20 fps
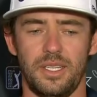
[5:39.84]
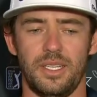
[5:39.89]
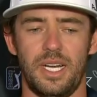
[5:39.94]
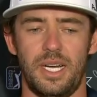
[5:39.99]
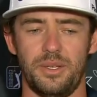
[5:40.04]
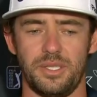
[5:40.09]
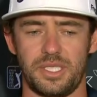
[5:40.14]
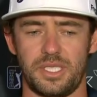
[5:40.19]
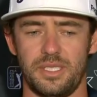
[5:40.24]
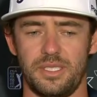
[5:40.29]
I
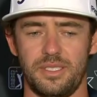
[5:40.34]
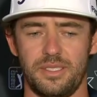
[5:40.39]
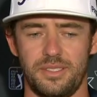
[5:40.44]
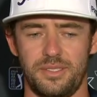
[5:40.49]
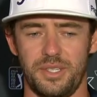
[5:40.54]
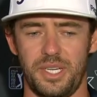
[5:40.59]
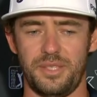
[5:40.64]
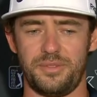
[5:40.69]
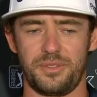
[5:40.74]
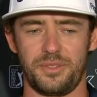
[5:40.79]
was
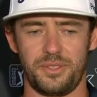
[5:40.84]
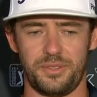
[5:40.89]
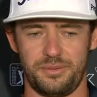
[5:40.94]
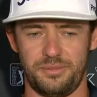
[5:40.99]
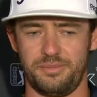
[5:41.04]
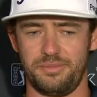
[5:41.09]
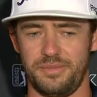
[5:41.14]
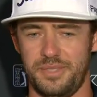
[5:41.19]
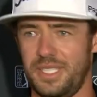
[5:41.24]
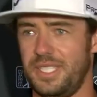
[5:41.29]
grateful
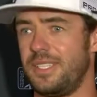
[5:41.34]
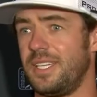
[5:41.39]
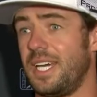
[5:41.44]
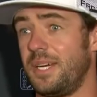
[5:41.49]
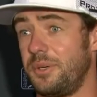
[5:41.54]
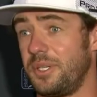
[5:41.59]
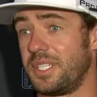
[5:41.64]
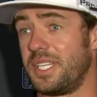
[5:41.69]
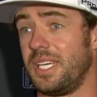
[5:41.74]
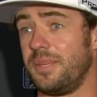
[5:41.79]
that
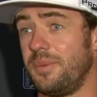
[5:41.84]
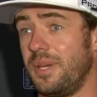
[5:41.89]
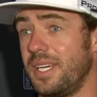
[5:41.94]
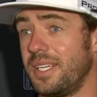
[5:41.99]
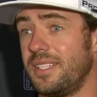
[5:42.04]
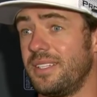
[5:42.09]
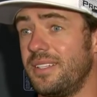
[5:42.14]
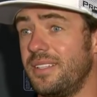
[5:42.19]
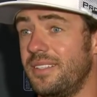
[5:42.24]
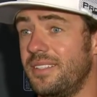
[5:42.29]
that one came back
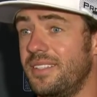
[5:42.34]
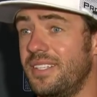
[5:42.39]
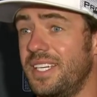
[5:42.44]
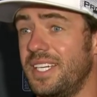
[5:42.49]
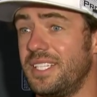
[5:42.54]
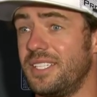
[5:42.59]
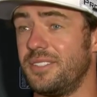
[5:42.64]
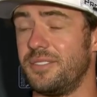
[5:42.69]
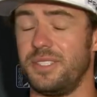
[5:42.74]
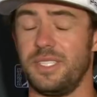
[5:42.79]

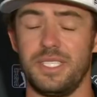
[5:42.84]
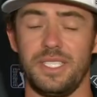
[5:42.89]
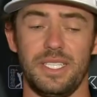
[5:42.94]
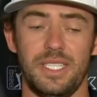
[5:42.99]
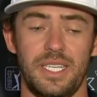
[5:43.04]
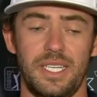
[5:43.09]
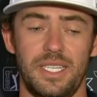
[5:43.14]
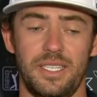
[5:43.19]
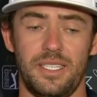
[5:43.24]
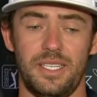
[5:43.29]
negative.
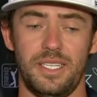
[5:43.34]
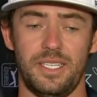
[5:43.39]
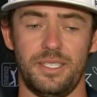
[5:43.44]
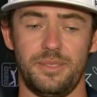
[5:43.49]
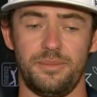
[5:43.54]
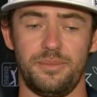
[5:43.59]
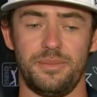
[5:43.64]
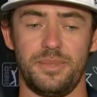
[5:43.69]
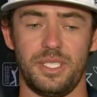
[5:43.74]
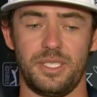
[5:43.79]

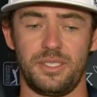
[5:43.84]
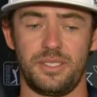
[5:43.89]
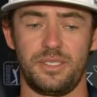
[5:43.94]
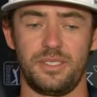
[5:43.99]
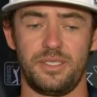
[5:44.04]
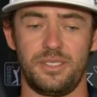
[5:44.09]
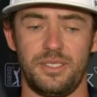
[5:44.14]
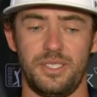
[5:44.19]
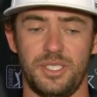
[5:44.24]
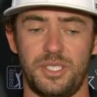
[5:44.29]
And
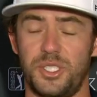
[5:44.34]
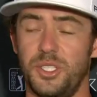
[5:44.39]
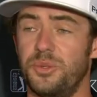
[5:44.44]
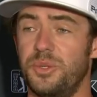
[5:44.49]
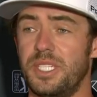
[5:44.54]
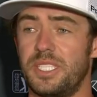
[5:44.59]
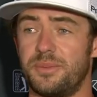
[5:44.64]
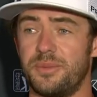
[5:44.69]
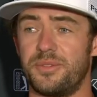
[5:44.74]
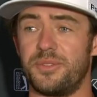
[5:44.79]
the 2
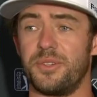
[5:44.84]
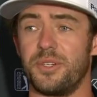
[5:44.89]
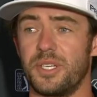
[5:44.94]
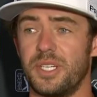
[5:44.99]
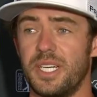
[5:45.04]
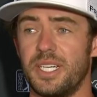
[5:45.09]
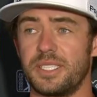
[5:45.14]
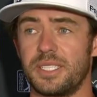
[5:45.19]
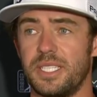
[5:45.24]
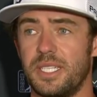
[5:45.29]
weeks before
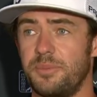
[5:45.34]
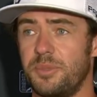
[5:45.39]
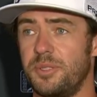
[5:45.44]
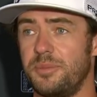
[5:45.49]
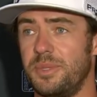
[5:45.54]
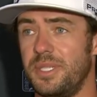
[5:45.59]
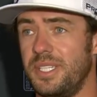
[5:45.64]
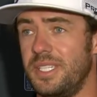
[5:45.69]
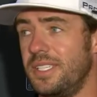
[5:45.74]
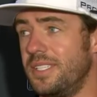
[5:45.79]
Augusta, I'm going to
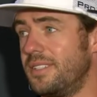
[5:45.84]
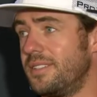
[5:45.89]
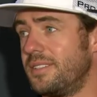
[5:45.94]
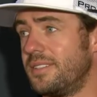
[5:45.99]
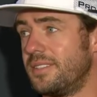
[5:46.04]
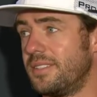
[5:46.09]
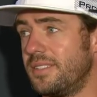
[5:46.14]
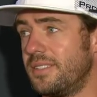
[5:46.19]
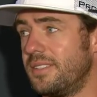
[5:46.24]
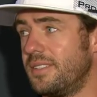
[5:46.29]
be
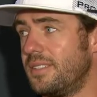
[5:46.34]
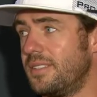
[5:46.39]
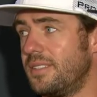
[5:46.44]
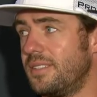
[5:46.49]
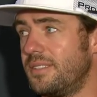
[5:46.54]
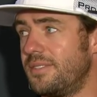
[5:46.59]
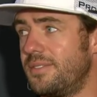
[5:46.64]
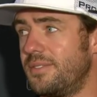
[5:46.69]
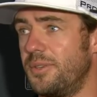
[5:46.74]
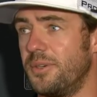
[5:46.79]

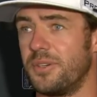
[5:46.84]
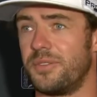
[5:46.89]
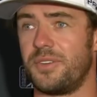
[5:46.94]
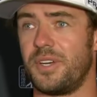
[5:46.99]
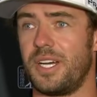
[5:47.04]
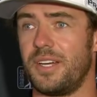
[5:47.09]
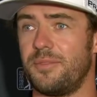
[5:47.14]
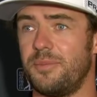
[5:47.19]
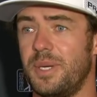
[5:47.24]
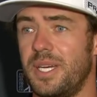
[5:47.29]
4 or
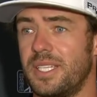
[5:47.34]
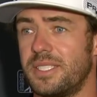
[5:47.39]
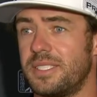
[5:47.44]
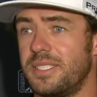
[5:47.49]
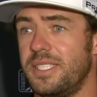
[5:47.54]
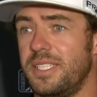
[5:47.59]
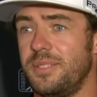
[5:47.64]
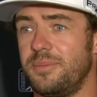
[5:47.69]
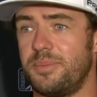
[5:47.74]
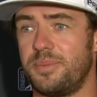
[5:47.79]
5 masks
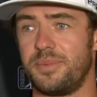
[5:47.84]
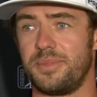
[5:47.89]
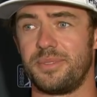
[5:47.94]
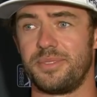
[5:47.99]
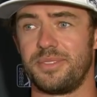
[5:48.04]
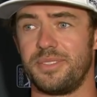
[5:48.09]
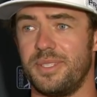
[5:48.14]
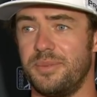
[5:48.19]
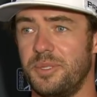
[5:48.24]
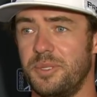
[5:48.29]
deep.
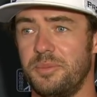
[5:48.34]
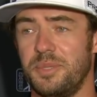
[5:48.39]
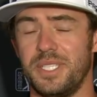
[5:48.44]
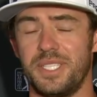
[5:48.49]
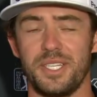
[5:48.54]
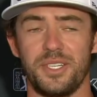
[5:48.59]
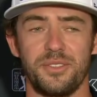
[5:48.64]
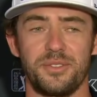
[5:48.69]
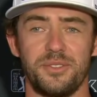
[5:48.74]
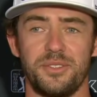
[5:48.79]
I'm going to be
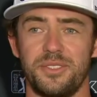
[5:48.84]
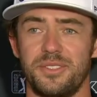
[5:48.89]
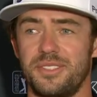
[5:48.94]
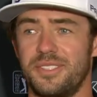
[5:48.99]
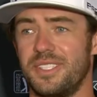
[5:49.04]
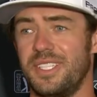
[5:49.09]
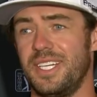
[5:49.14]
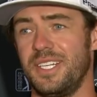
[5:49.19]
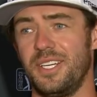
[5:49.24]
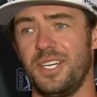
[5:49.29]
careful.
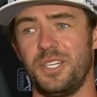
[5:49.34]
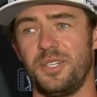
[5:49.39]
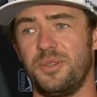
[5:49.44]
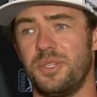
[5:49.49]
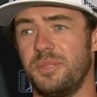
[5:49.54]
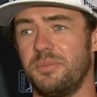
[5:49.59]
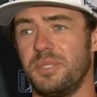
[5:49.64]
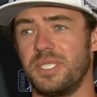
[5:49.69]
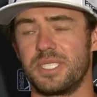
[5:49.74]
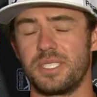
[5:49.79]
I don't
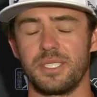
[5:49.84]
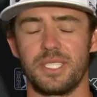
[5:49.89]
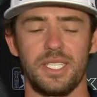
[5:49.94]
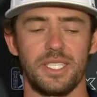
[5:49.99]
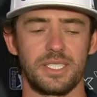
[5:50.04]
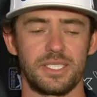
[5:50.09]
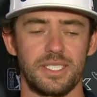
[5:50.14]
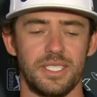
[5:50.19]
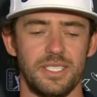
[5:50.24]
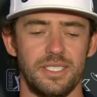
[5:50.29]
want to miss
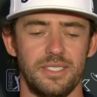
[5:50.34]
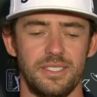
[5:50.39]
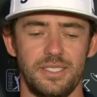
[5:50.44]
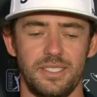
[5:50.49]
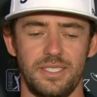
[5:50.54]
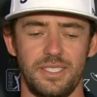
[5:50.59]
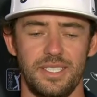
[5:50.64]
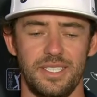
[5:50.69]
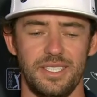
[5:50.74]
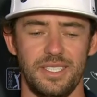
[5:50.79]
Augusta
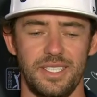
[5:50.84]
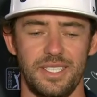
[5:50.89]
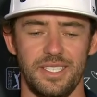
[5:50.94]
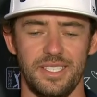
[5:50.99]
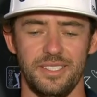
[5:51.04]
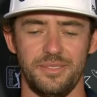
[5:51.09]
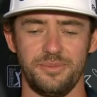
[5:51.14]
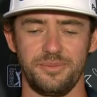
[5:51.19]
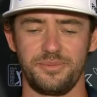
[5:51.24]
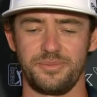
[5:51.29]

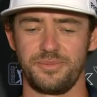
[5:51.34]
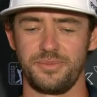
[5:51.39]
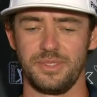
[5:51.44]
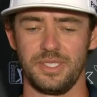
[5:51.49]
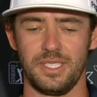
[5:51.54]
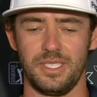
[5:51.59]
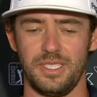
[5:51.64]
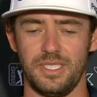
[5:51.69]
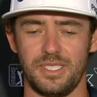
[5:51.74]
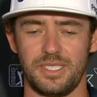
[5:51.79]
and
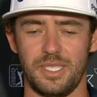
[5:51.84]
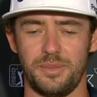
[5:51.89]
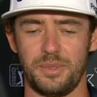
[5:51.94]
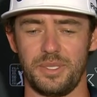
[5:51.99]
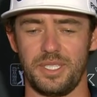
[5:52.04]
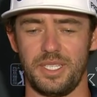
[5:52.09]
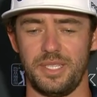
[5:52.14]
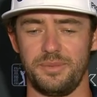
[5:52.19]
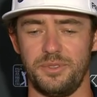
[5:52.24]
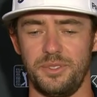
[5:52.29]
something
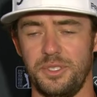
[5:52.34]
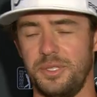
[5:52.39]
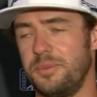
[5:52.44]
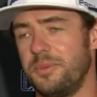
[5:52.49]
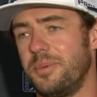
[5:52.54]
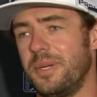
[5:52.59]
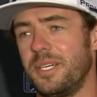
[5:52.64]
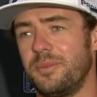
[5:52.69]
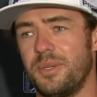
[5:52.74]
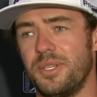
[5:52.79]
that I've dreamed
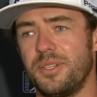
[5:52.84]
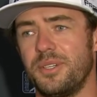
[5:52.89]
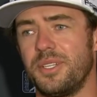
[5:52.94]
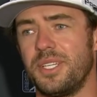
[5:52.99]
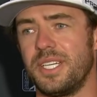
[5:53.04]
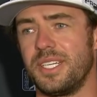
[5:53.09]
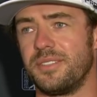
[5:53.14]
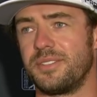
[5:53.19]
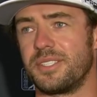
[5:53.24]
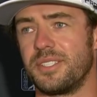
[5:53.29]
about my whole
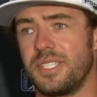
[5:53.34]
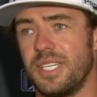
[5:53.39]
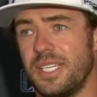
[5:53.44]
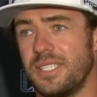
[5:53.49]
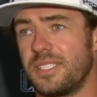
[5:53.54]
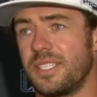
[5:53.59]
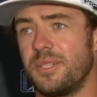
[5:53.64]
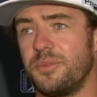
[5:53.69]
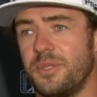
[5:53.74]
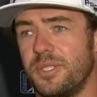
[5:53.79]
life. So,
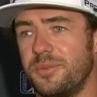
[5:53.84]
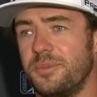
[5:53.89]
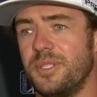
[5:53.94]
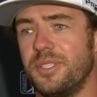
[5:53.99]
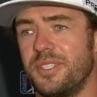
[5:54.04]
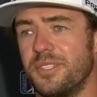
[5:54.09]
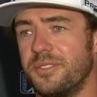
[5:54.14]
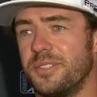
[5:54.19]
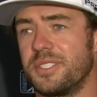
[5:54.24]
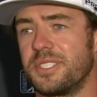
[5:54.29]
yes, I will be
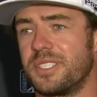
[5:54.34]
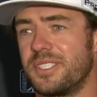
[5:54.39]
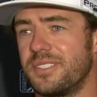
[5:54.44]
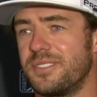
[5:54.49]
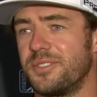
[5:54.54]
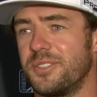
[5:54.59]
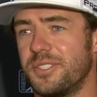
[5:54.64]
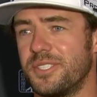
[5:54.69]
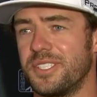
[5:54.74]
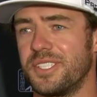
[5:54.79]
nervous
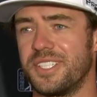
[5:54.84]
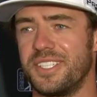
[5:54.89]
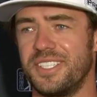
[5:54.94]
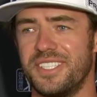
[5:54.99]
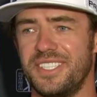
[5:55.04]
for sure.